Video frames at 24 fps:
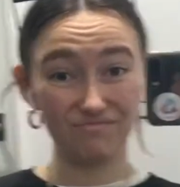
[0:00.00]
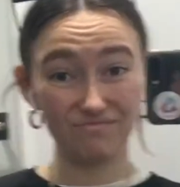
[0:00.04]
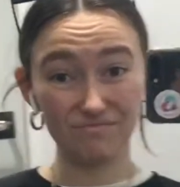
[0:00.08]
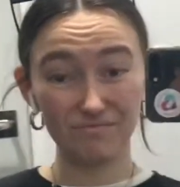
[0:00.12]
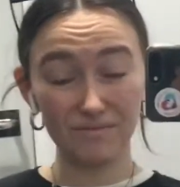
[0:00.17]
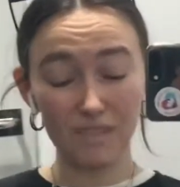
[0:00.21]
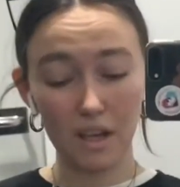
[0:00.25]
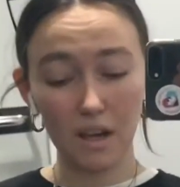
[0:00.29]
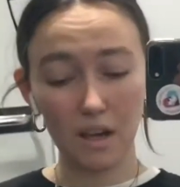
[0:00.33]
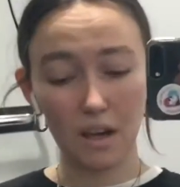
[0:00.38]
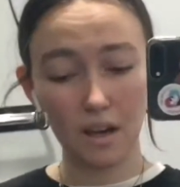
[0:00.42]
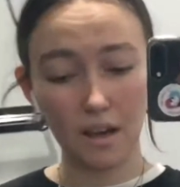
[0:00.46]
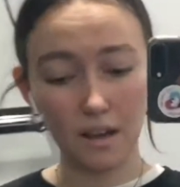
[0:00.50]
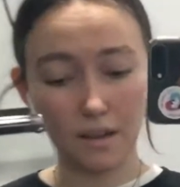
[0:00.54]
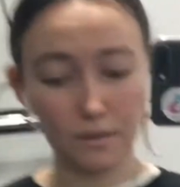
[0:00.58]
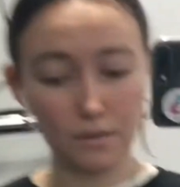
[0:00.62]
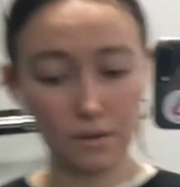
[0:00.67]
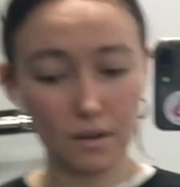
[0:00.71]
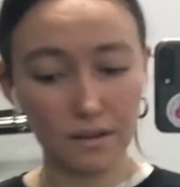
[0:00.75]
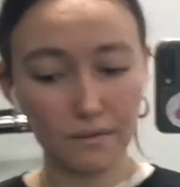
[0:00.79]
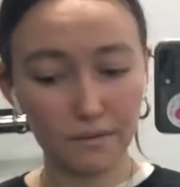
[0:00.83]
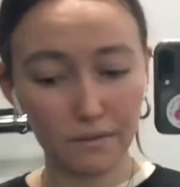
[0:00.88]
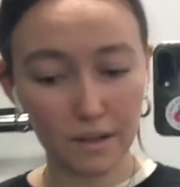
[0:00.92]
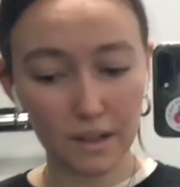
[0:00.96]
I
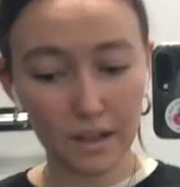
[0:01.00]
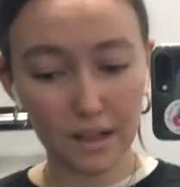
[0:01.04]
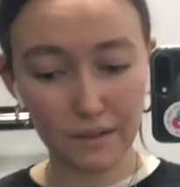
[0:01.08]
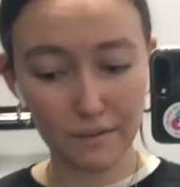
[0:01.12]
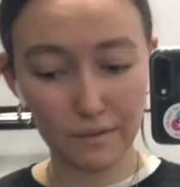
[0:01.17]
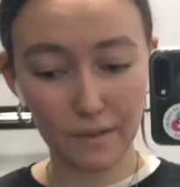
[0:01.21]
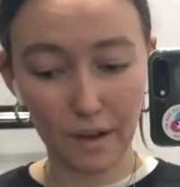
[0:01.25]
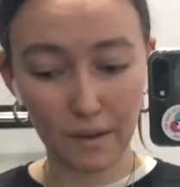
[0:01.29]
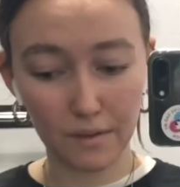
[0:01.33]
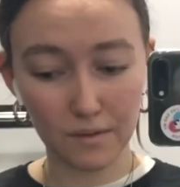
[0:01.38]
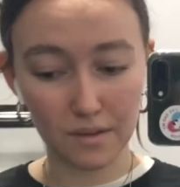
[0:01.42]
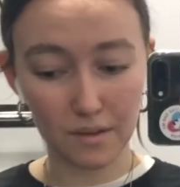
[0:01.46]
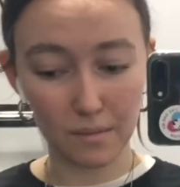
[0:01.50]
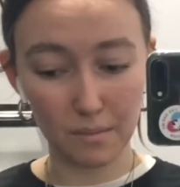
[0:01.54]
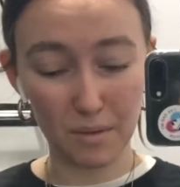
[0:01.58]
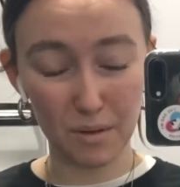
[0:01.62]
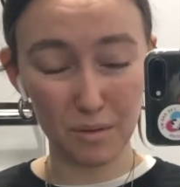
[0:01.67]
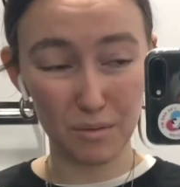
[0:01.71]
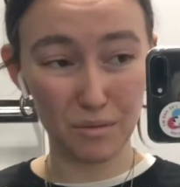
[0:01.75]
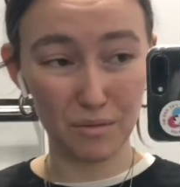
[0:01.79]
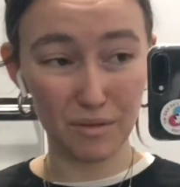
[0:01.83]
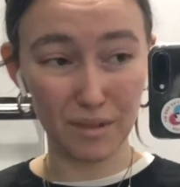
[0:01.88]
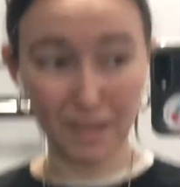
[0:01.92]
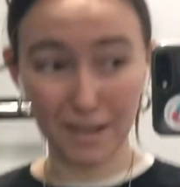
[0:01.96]
thought I'd finally found some that
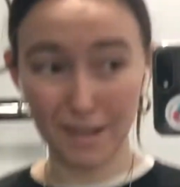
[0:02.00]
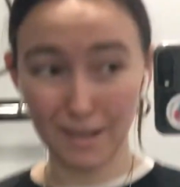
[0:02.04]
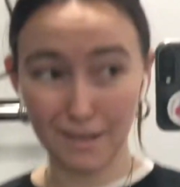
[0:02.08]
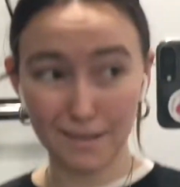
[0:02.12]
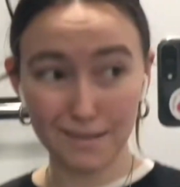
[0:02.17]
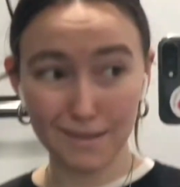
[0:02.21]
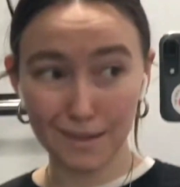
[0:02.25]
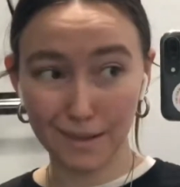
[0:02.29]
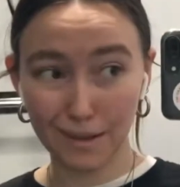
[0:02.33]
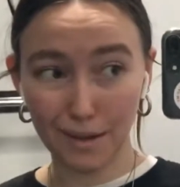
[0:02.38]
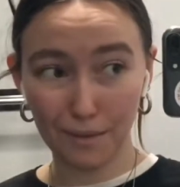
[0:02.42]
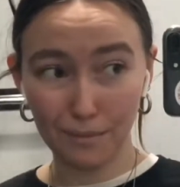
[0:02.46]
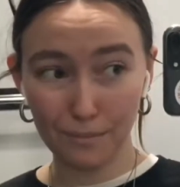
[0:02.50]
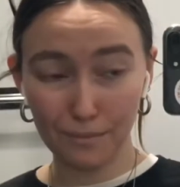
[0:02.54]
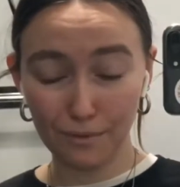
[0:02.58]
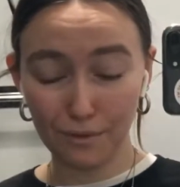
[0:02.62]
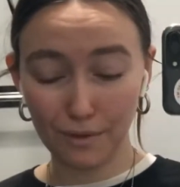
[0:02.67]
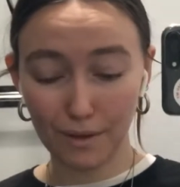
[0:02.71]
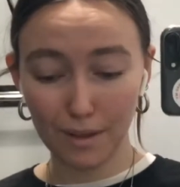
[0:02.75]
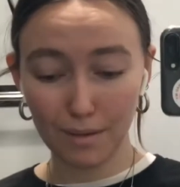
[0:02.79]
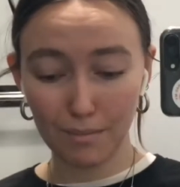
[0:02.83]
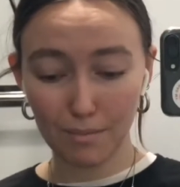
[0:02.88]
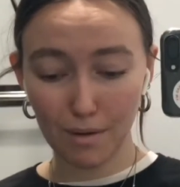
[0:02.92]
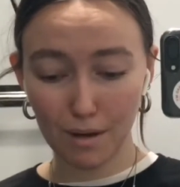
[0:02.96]
were really nice and
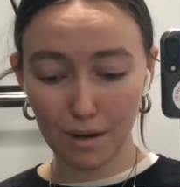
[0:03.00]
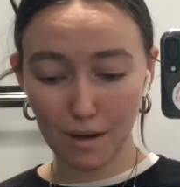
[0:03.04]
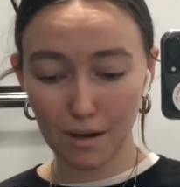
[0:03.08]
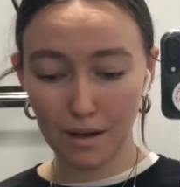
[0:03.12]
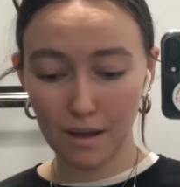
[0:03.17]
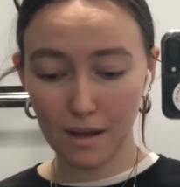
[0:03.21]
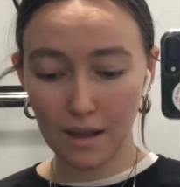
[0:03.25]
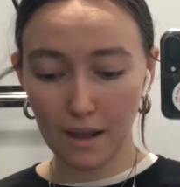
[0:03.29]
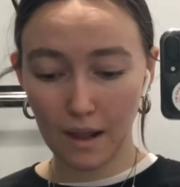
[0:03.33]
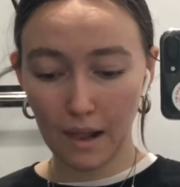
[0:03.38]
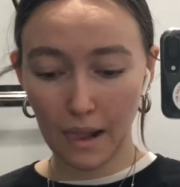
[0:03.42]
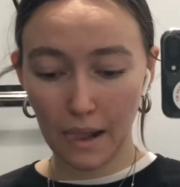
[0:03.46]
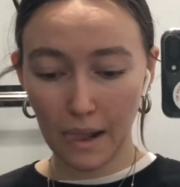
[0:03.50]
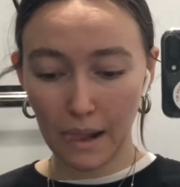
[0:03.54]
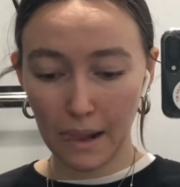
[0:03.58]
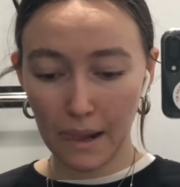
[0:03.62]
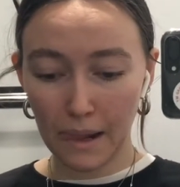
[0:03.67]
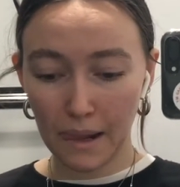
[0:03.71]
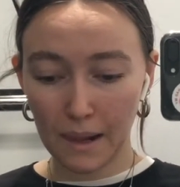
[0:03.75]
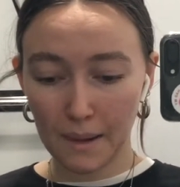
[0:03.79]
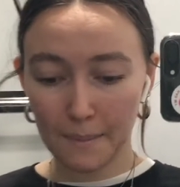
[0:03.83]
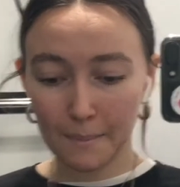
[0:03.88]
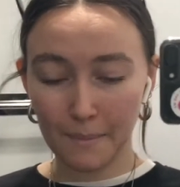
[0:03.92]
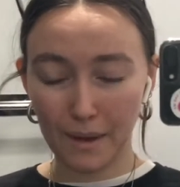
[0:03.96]
comfy, but
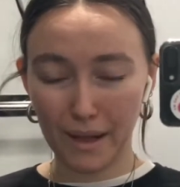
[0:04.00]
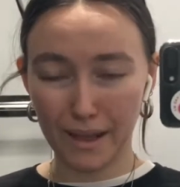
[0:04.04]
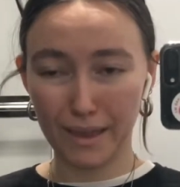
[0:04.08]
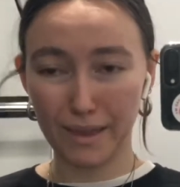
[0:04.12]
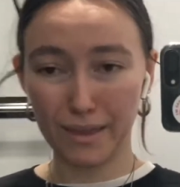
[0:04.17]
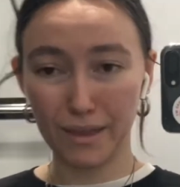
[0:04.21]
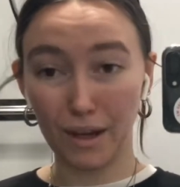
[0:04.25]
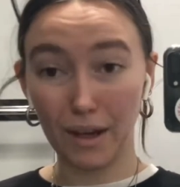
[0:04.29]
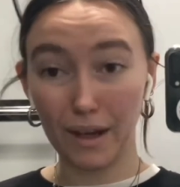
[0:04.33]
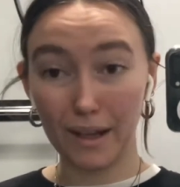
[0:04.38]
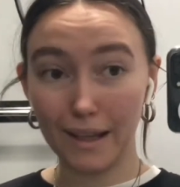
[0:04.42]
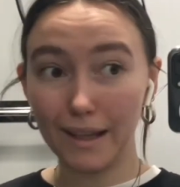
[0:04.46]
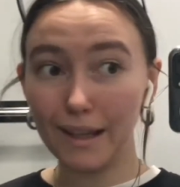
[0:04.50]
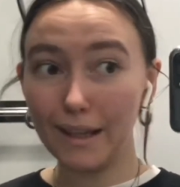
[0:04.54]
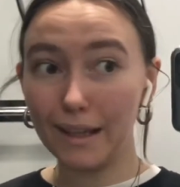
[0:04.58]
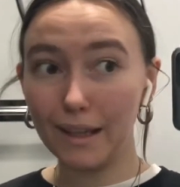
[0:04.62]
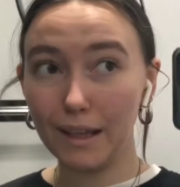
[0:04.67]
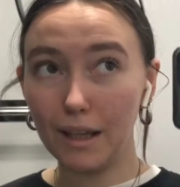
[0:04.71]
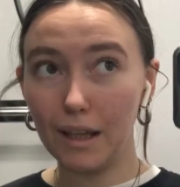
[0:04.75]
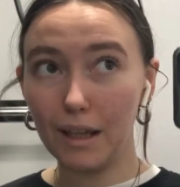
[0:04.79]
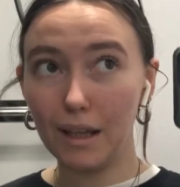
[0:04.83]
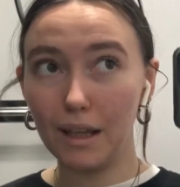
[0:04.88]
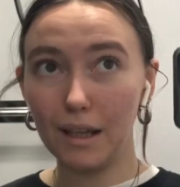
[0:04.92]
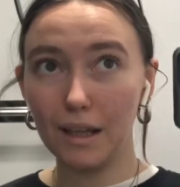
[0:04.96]
my
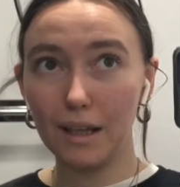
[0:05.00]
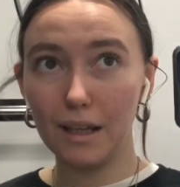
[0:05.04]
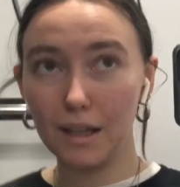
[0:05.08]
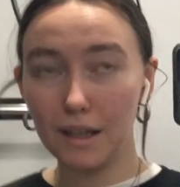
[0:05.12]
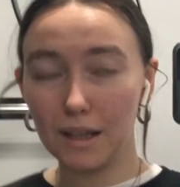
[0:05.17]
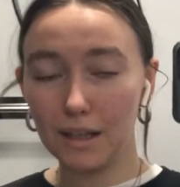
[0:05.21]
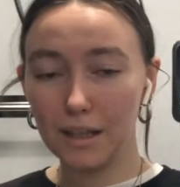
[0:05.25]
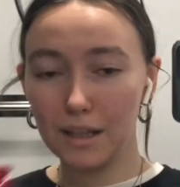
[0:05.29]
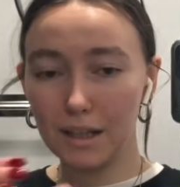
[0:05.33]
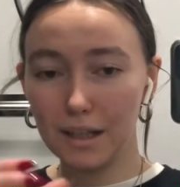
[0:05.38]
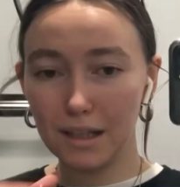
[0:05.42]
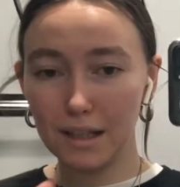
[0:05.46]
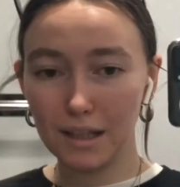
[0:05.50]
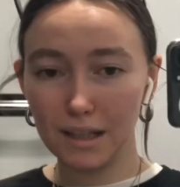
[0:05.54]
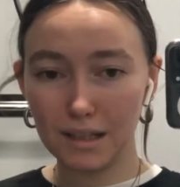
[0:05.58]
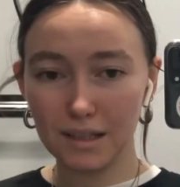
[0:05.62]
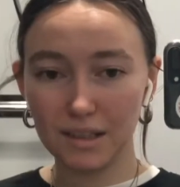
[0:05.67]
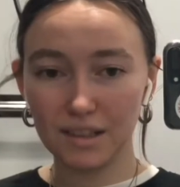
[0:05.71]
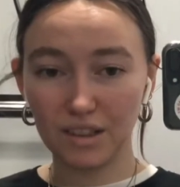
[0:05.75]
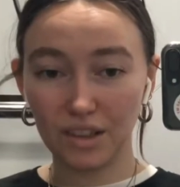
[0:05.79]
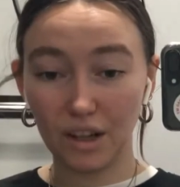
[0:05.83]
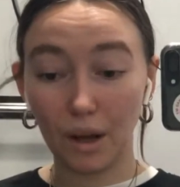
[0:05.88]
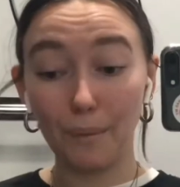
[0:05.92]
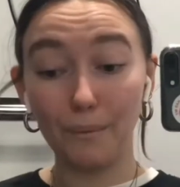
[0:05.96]
thigh
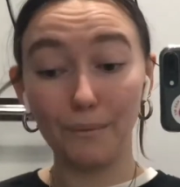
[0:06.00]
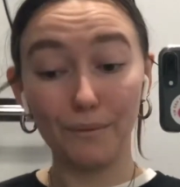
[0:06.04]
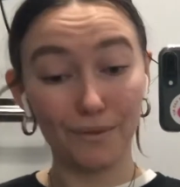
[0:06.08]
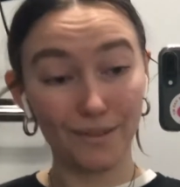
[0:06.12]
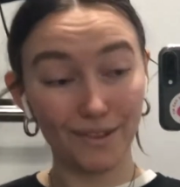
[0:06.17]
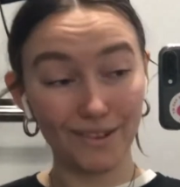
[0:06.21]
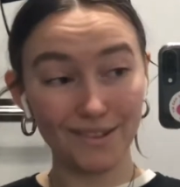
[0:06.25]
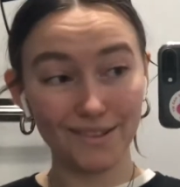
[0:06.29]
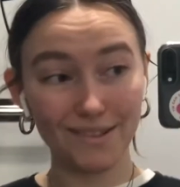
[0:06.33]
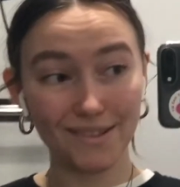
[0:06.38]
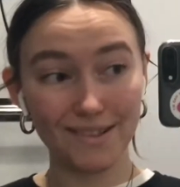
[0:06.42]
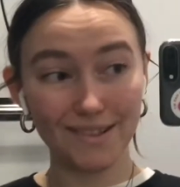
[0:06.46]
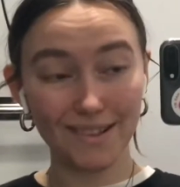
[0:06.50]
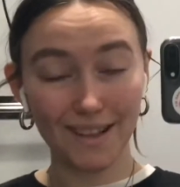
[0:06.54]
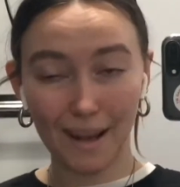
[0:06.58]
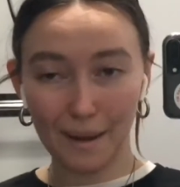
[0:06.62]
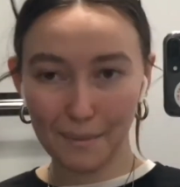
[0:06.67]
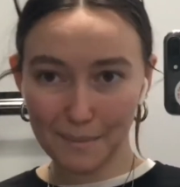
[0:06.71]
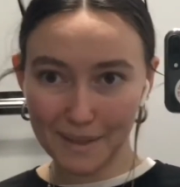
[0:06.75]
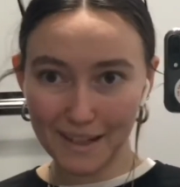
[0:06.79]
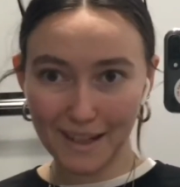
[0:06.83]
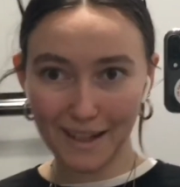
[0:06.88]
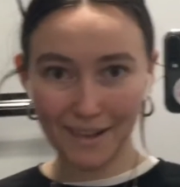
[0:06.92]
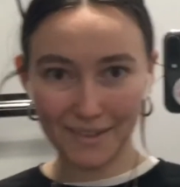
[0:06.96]
circumference let
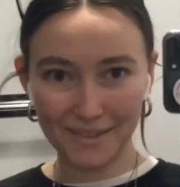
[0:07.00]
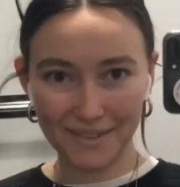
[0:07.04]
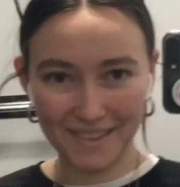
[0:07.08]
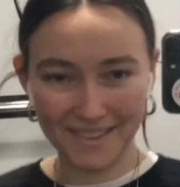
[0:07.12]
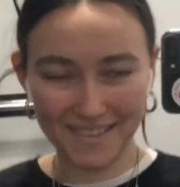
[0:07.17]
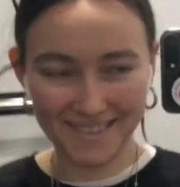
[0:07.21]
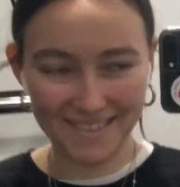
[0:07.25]
me down.